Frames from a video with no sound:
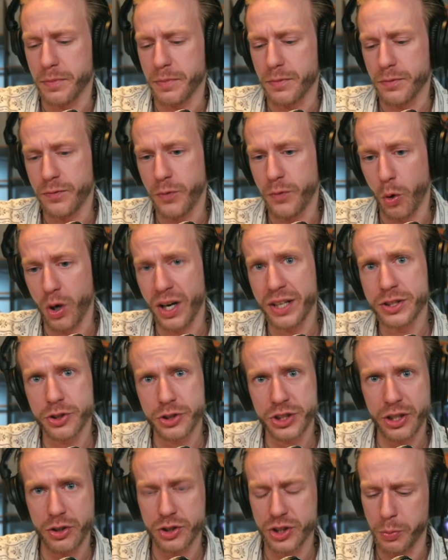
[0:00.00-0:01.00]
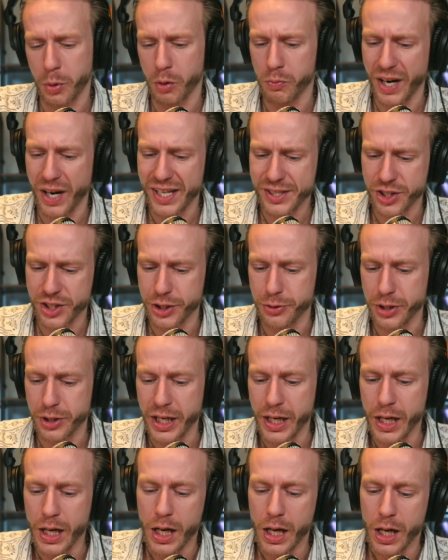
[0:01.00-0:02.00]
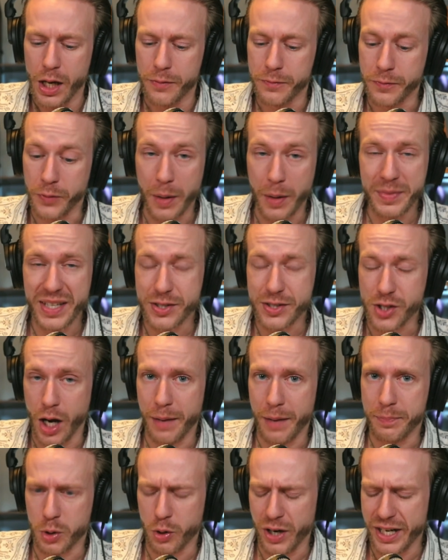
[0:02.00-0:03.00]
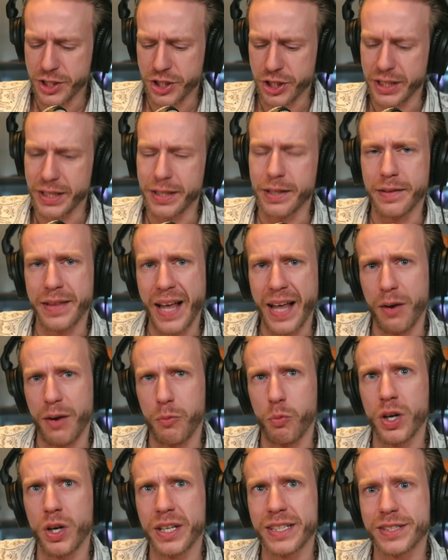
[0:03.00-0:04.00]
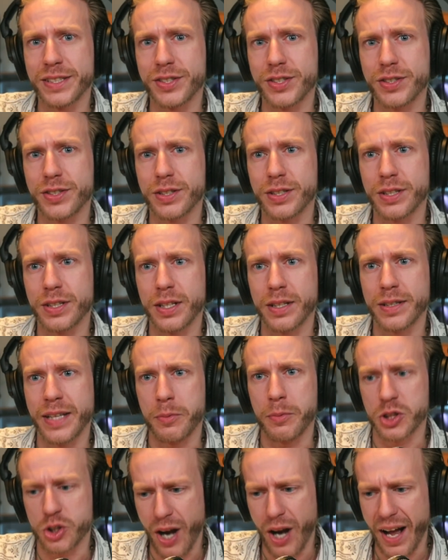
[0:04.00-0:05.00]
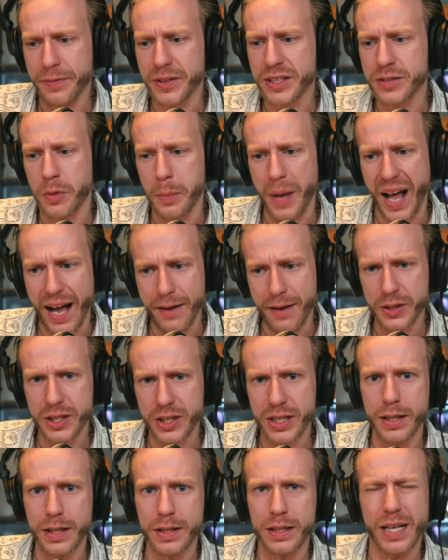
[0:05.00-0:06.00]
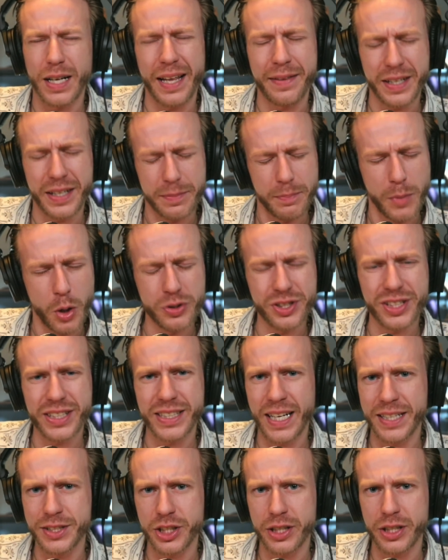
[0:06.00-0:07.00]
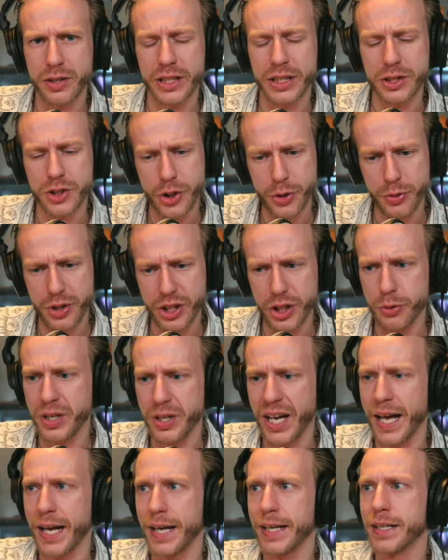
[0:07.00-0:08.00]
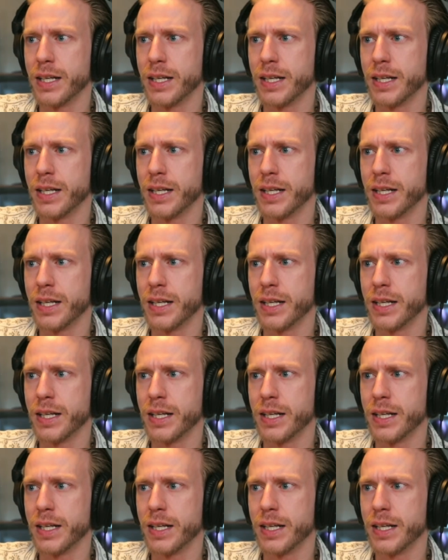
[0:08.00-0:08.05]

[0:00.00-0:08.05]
400 children were rescued from this operation they were trafficked from Africa, I think mostly Nigeria, to the UK